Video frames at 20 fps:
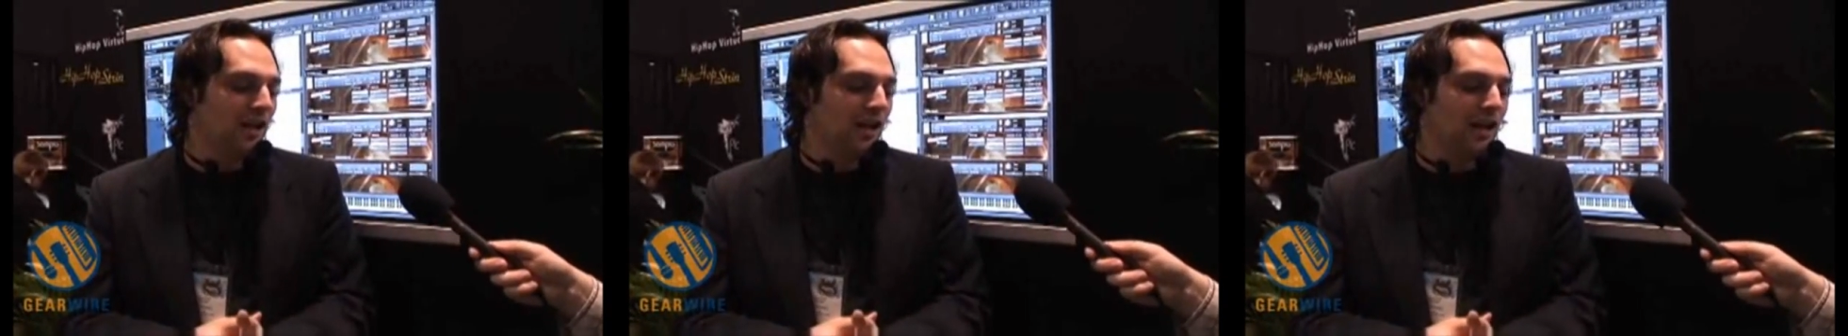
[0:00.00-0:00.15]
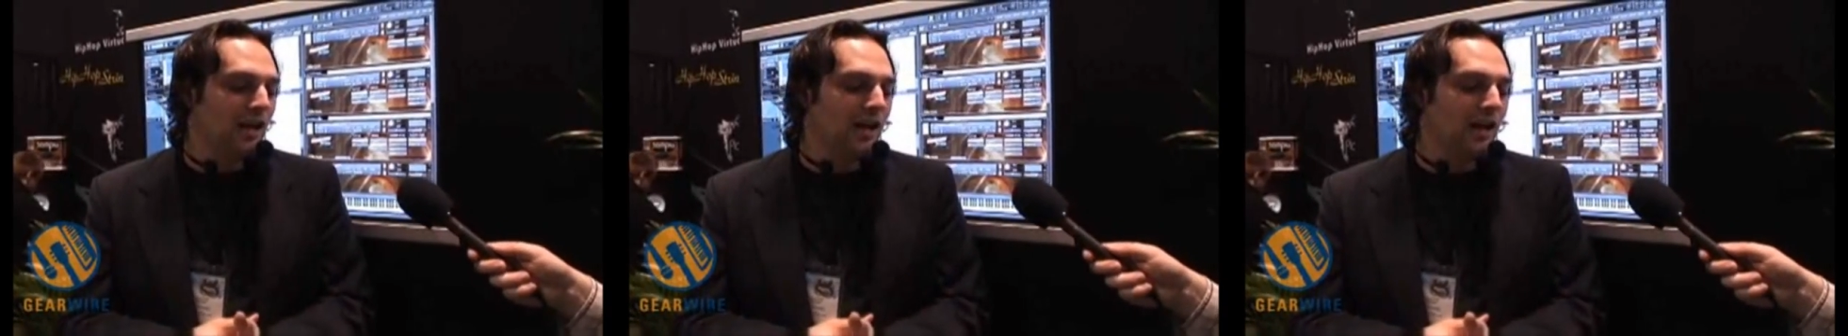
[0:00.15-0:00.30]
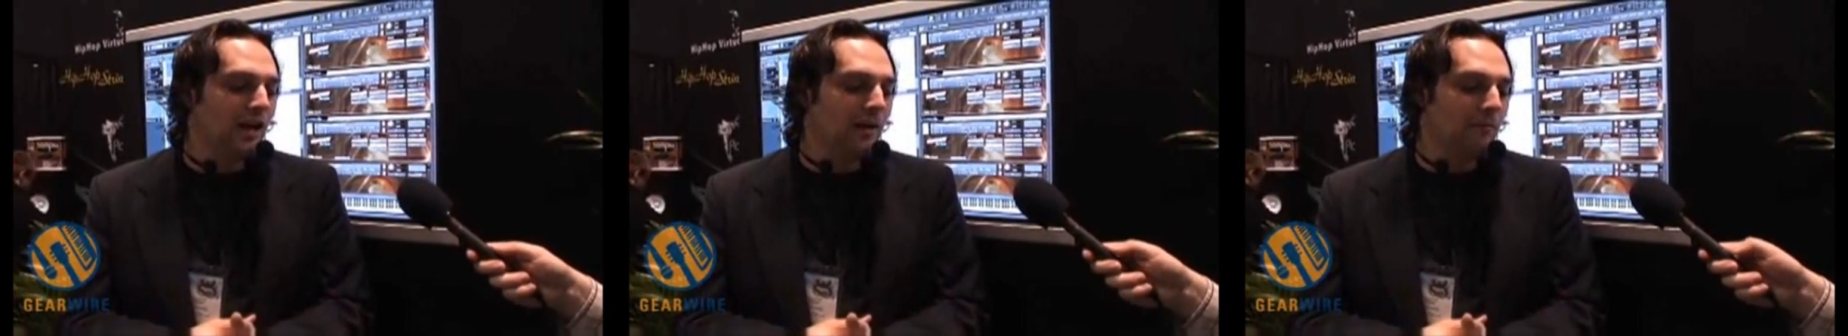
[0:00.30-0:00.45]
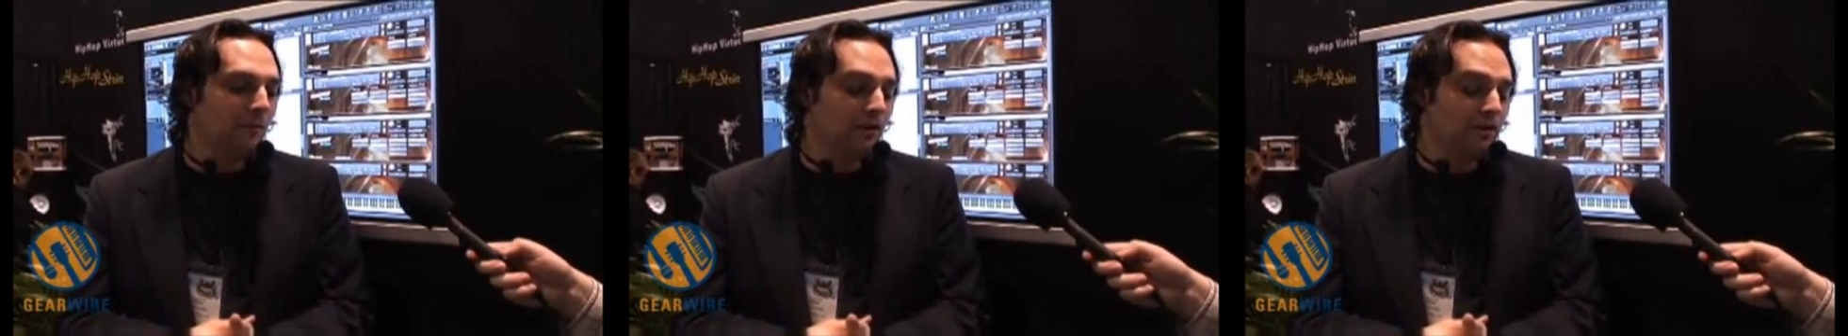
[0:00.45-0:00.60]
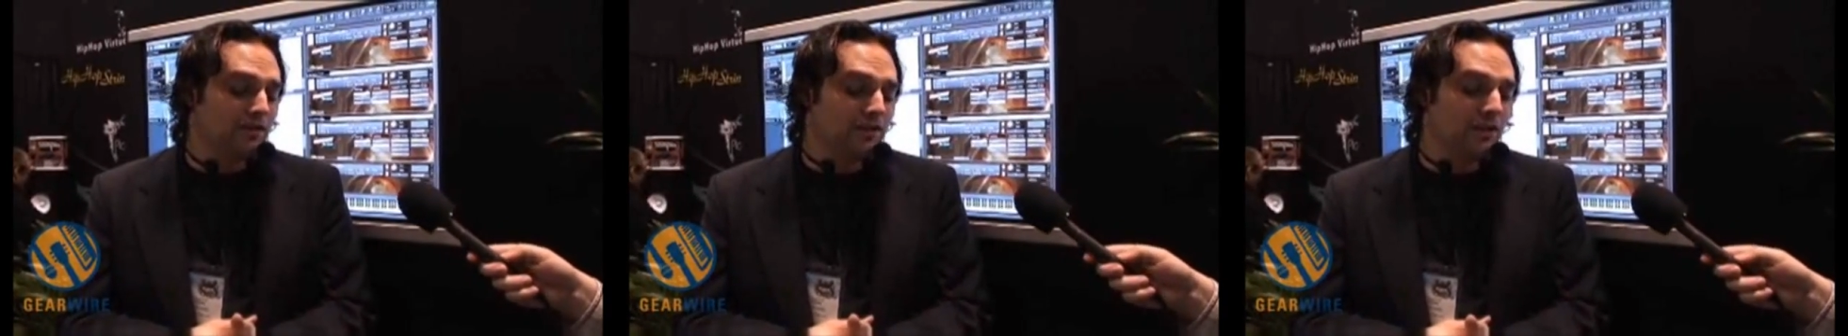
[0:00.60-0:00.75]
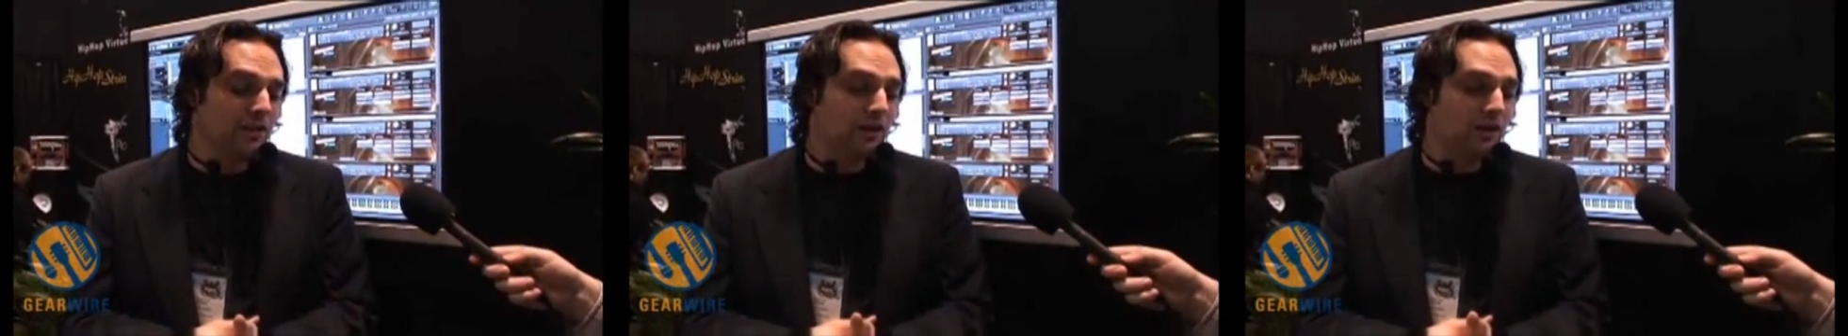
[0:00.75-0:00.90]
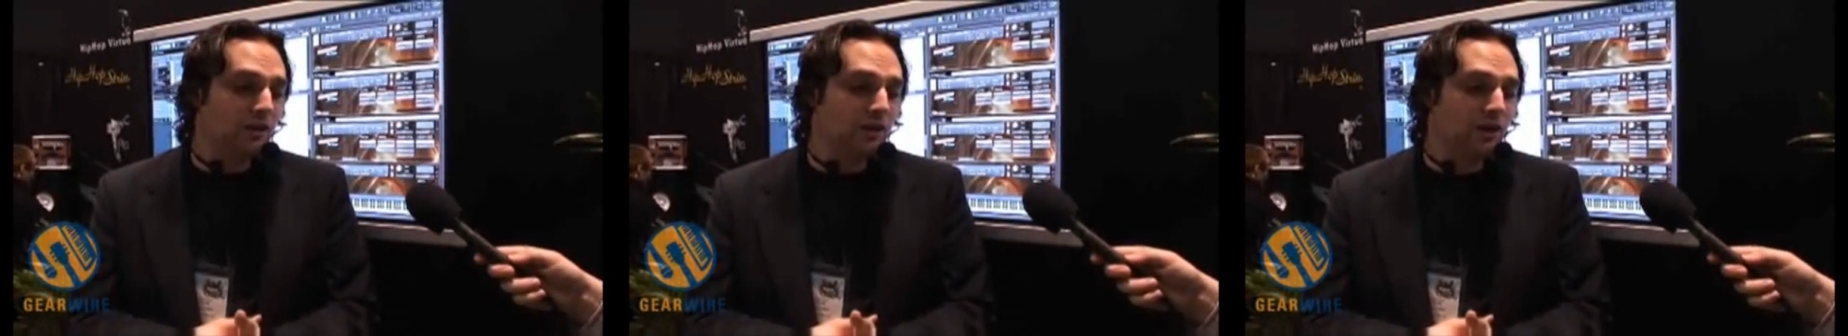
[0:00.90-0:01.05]

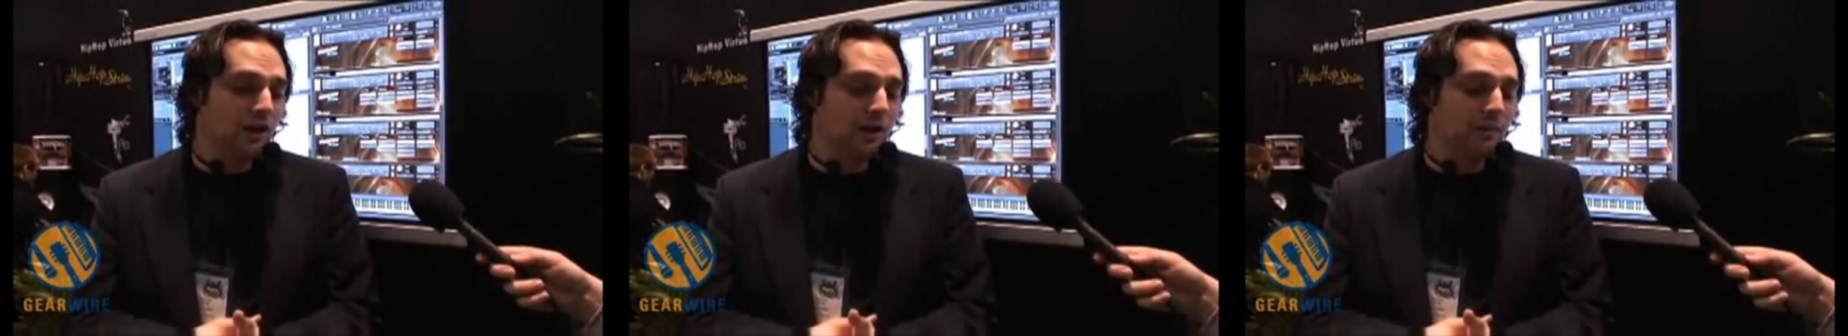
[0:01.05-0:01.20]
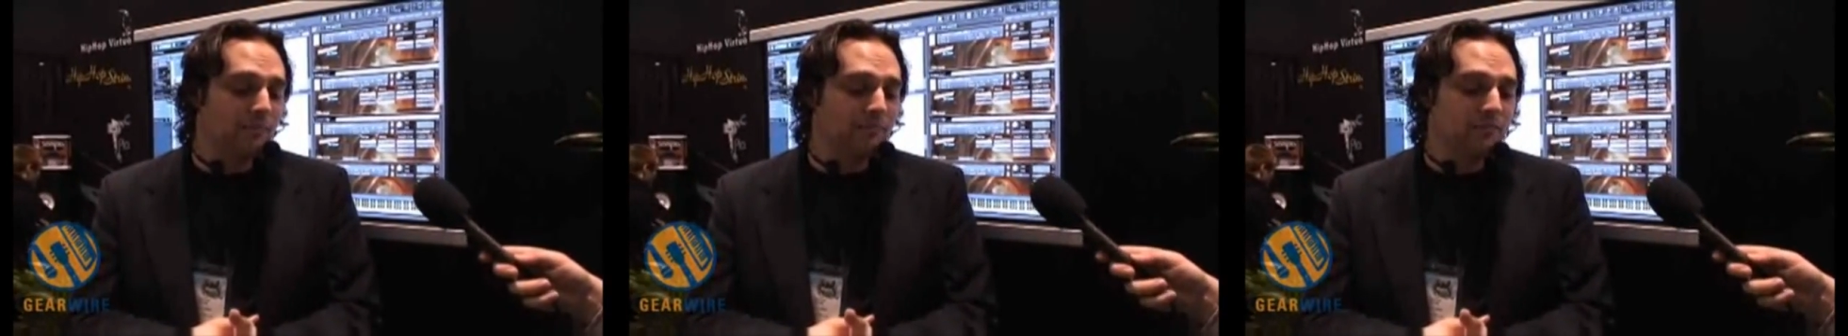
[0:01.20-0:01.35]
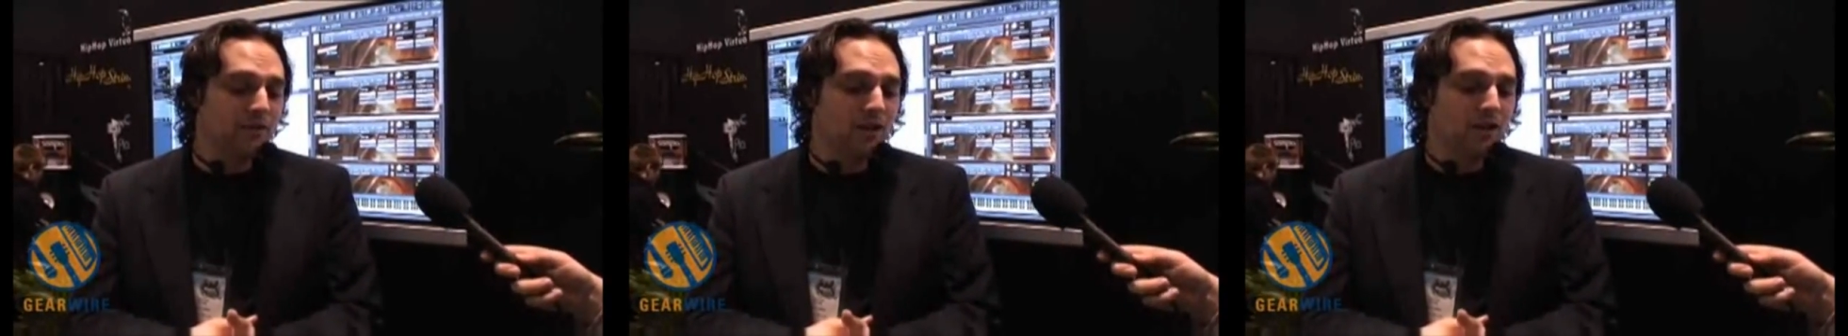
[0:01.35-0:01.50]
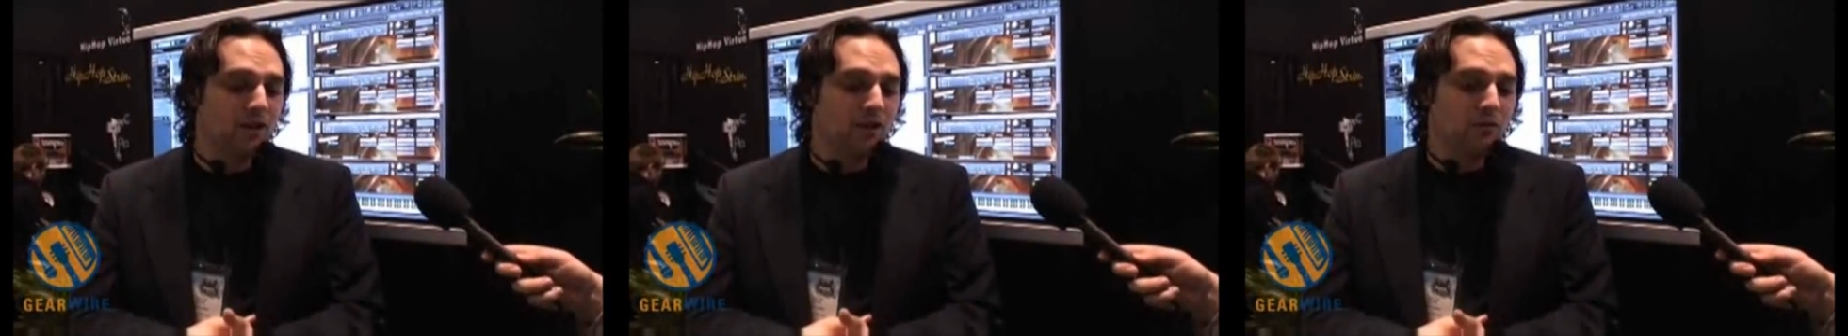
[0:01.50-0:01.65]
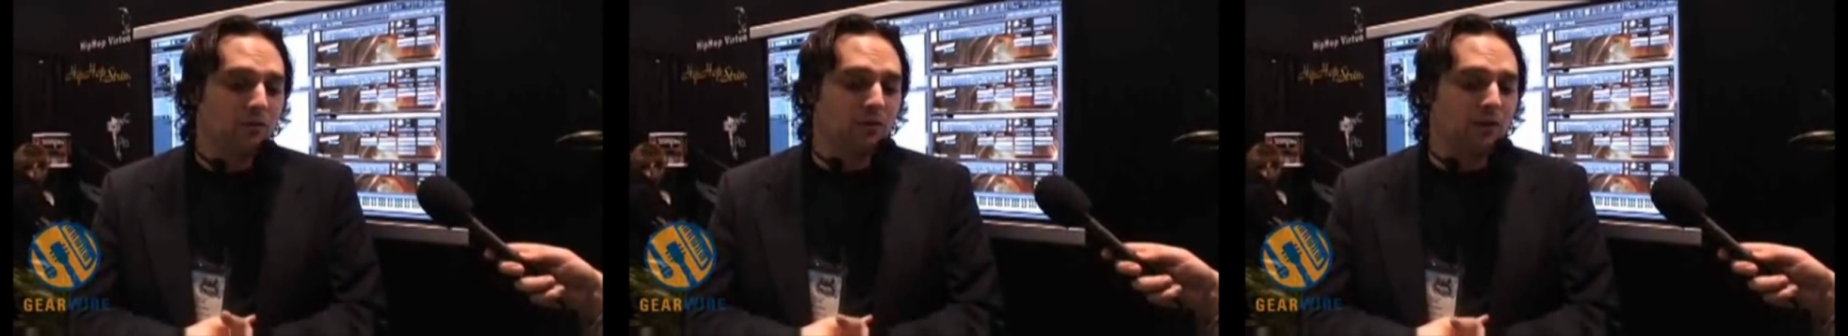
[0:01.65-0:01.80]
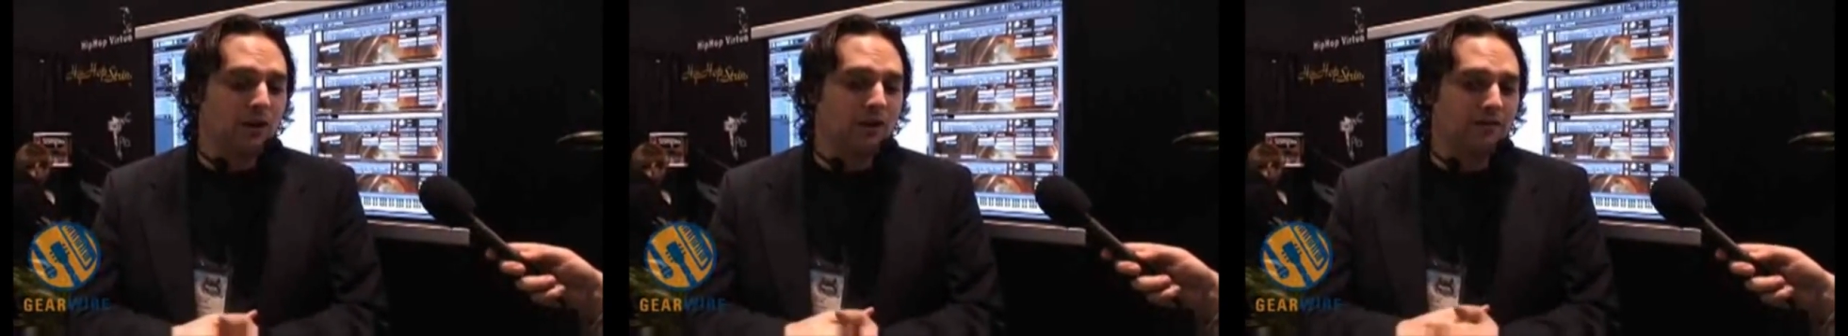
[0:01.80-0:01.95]
We're